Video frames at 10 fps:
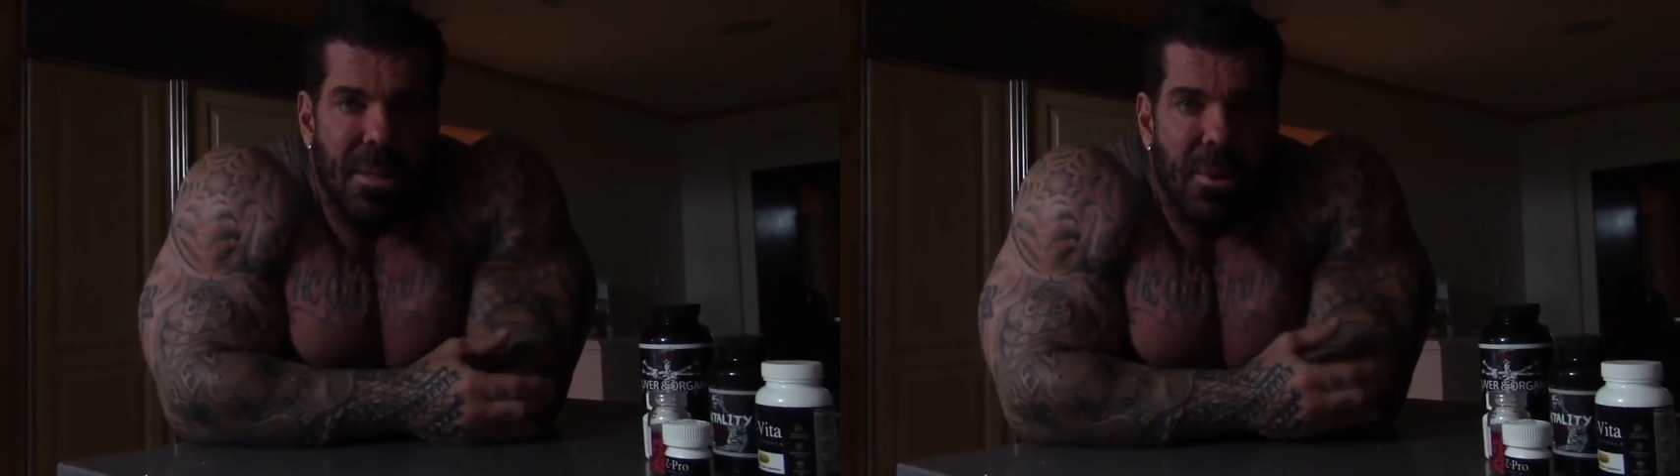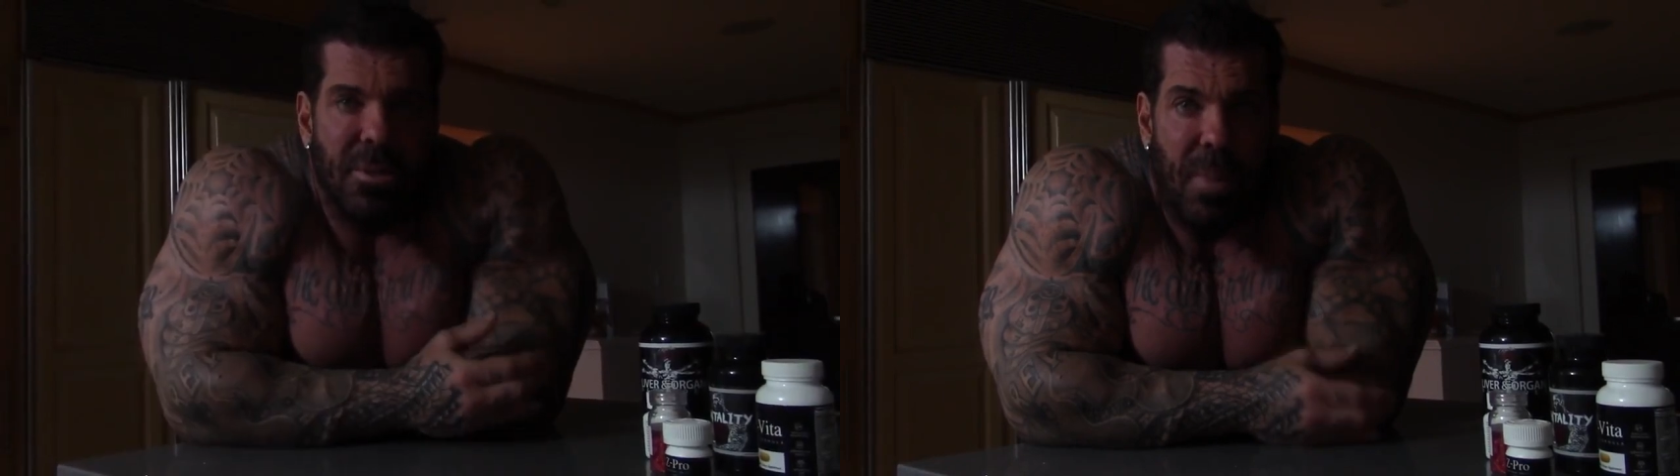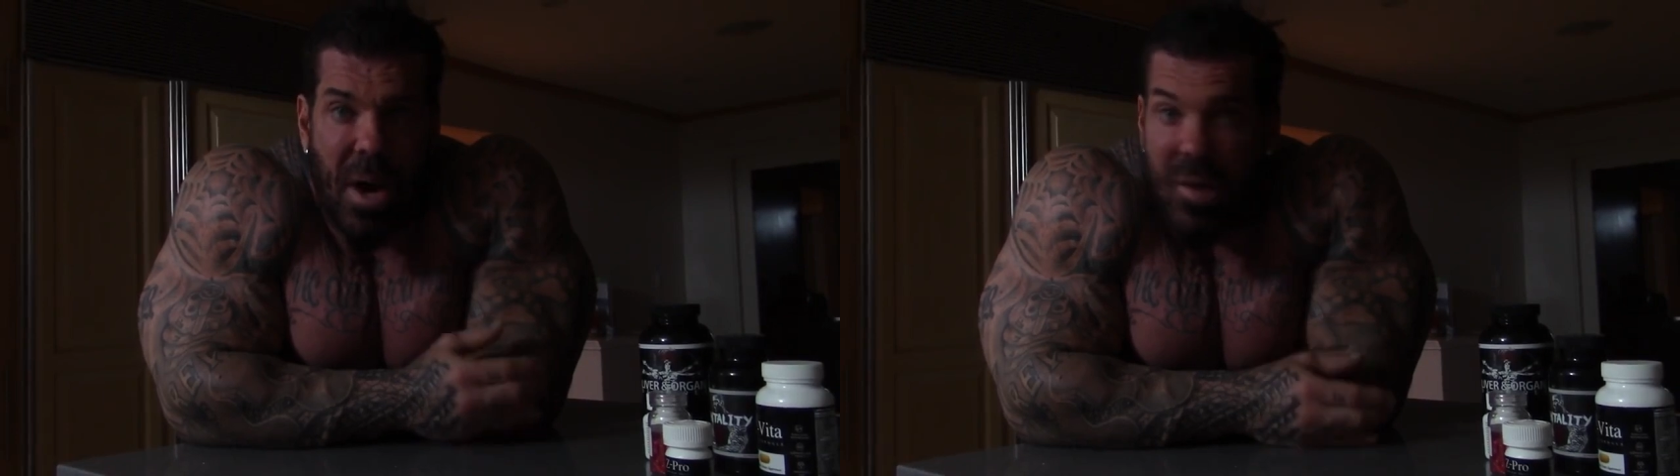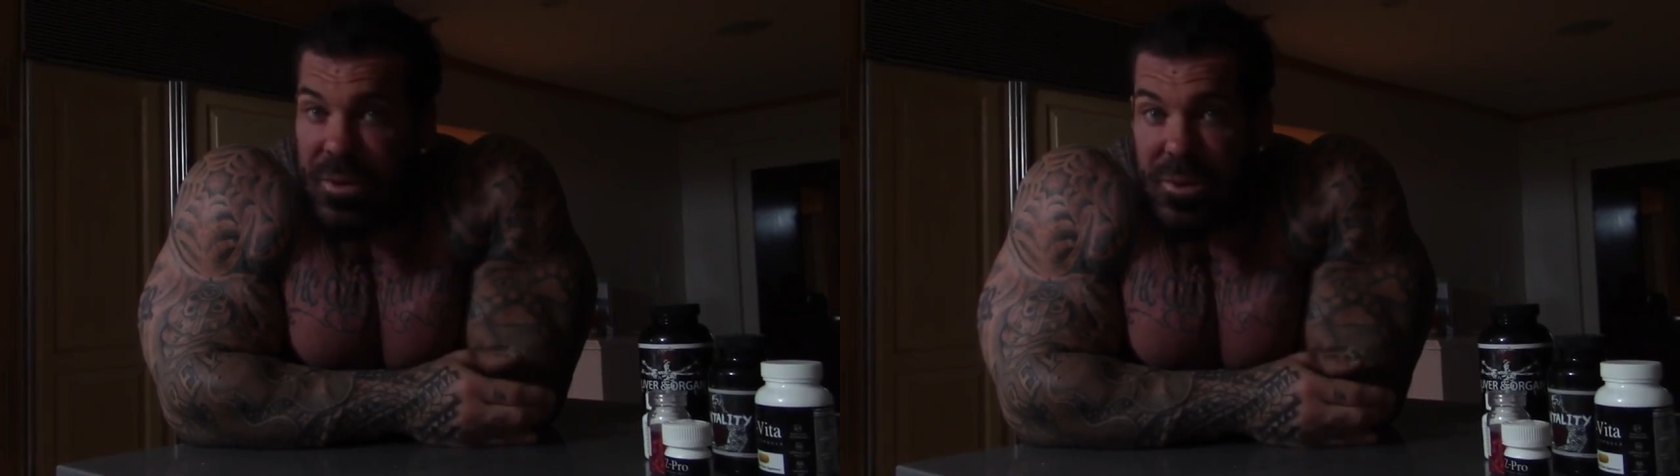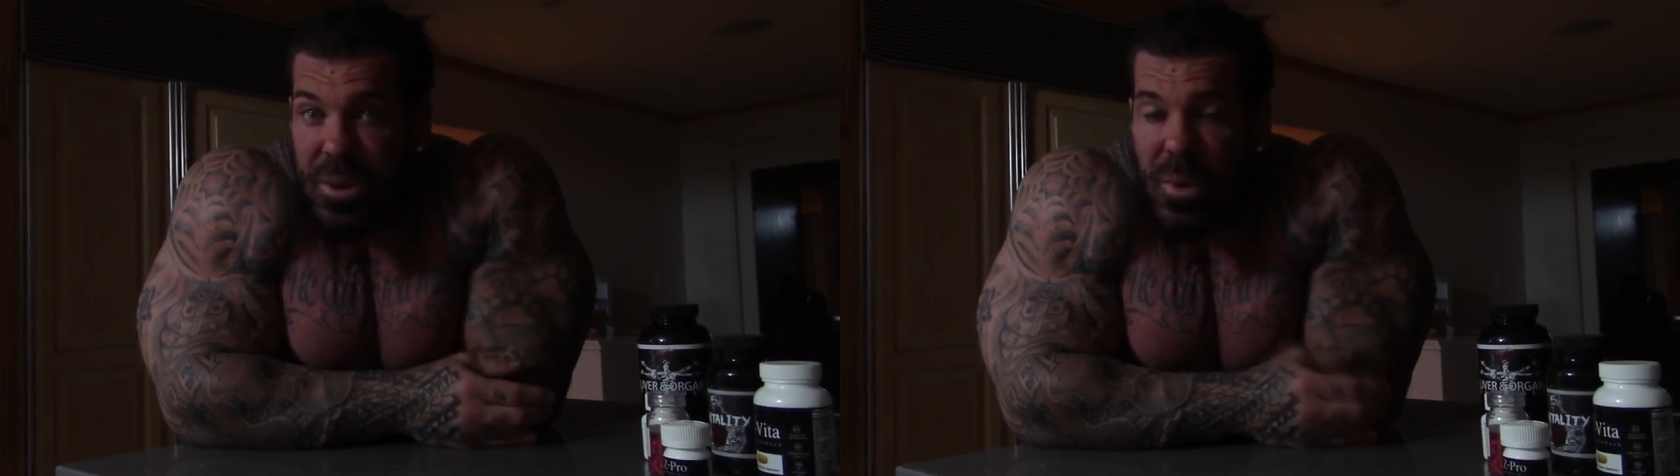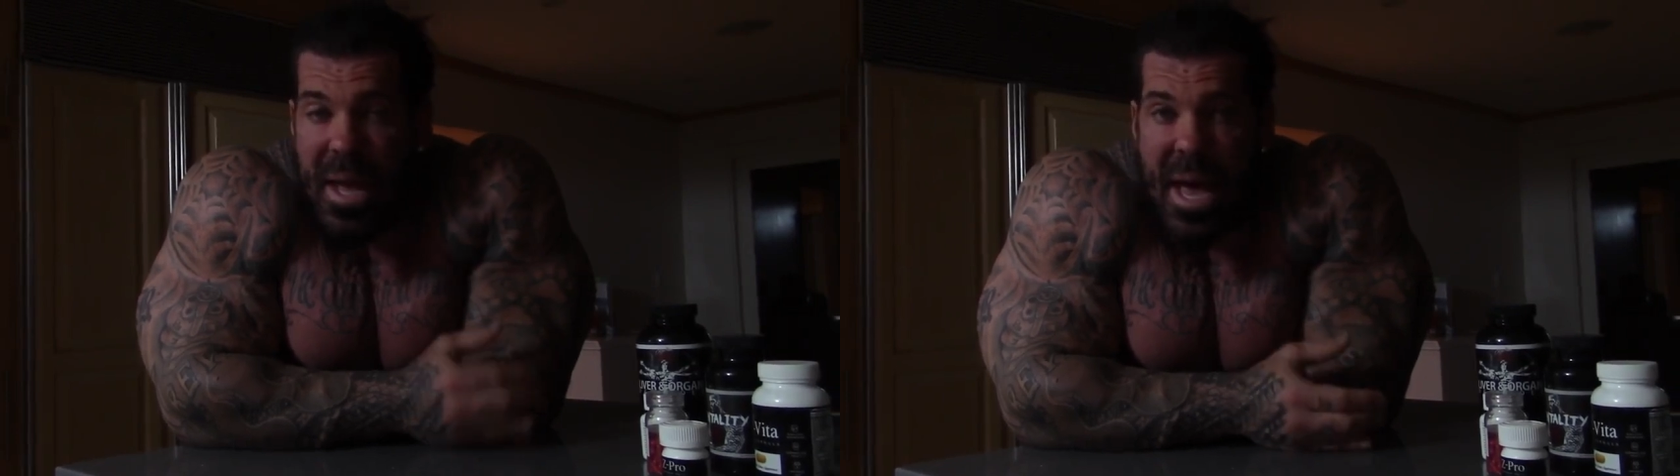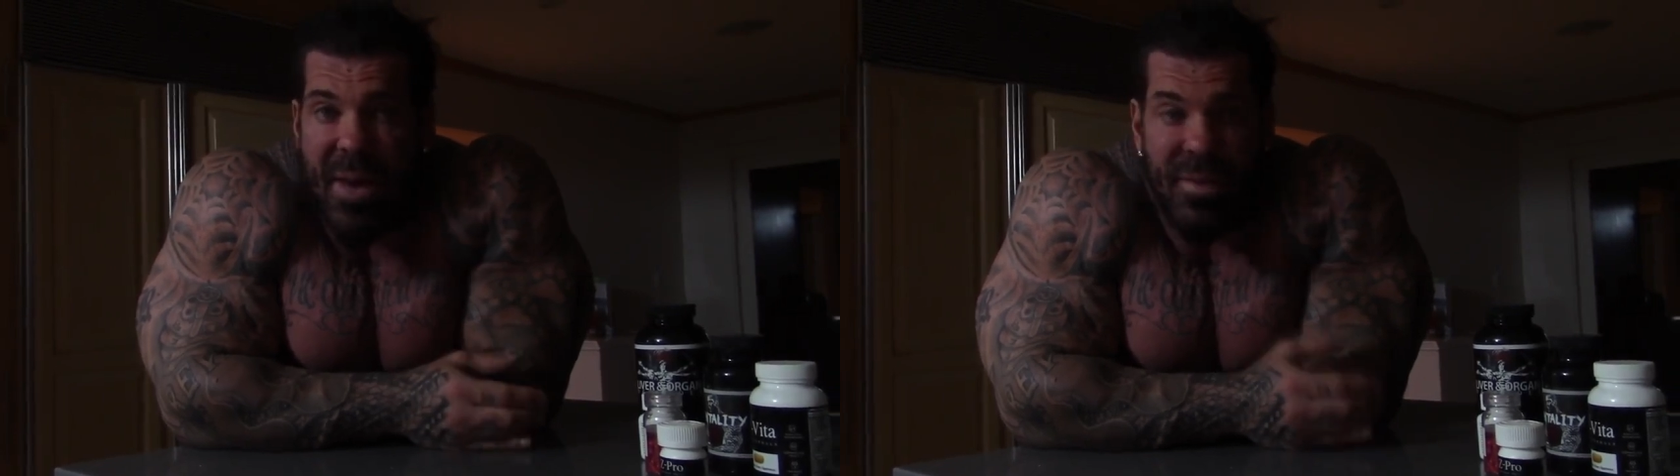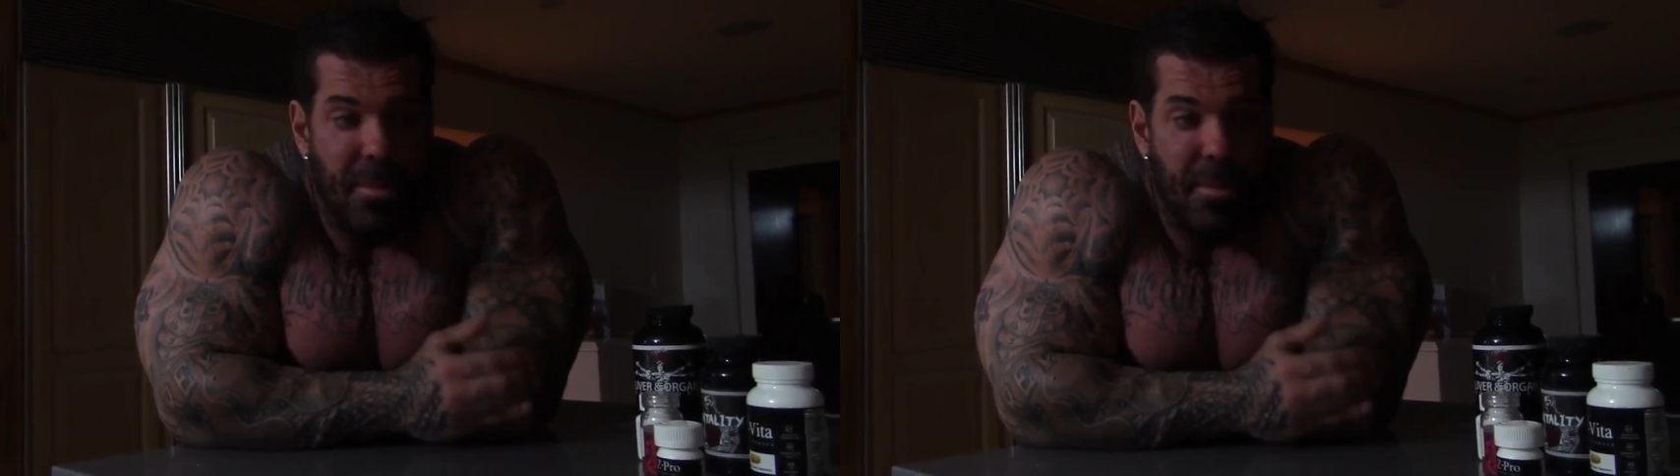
the most powerful tool we have.